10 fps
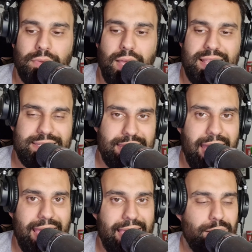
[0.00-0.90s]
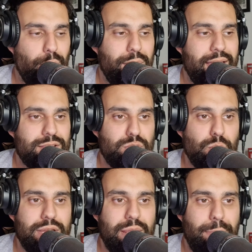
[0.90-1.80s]
And today we are
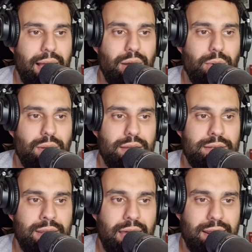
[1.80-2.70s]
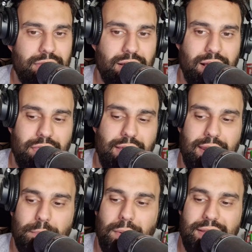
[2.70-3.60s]
talking about none other
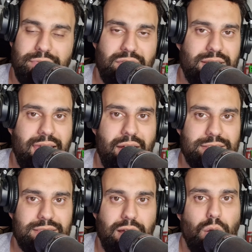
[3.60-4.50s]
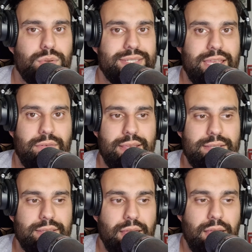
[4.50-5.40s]
than my favorite character in the whole series.